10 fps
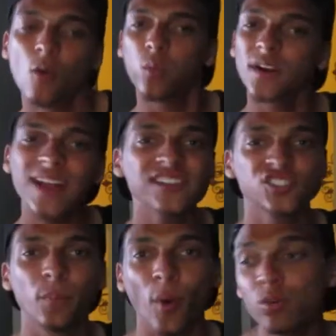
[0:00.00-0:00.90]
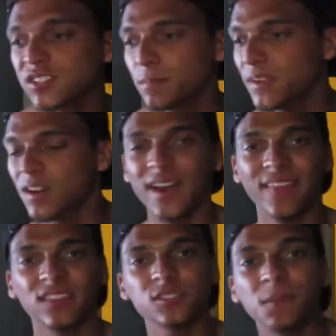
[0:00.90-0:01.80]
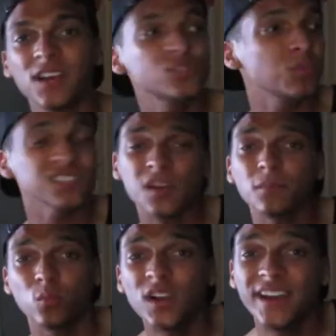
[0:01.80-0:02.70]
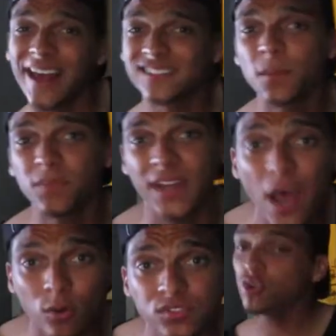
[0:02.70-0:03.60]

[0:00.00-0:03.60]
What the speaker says: We're not supposed to be good at this because we're good at something else.